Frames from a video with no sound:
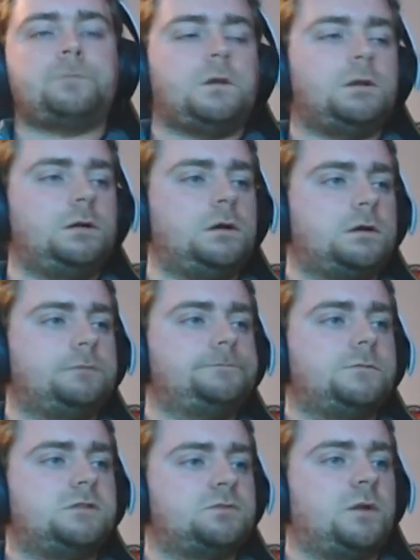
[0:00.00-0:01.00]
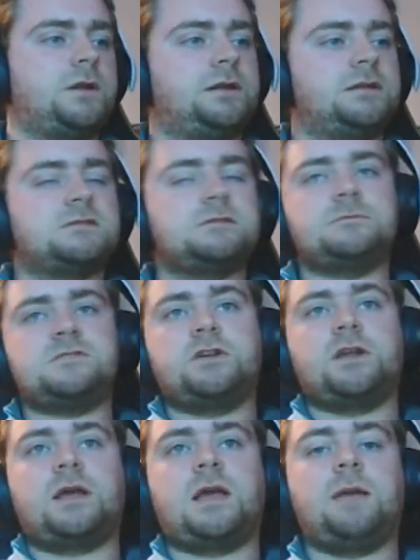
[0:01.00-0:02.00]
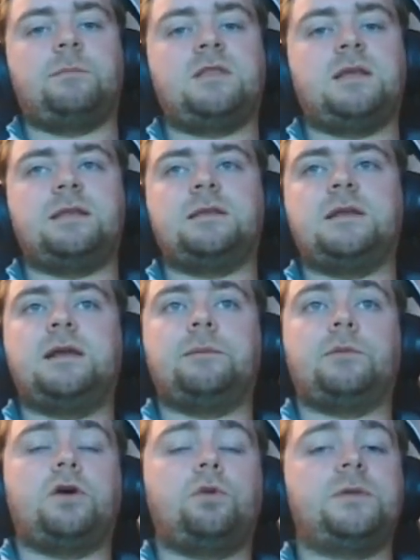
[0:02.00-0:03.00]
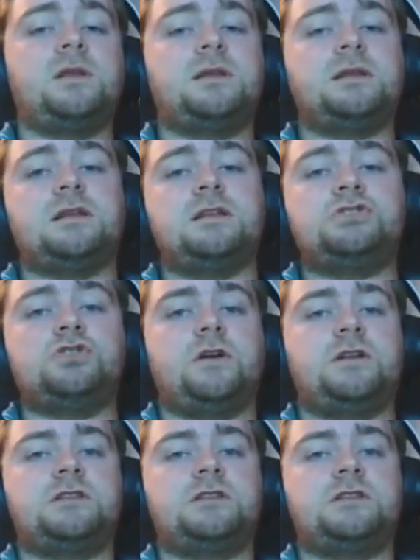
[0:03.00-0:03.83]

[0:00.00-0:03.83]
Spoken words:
look, this is what it is. It's only a game at the end of the day. But I hope you did enjoy this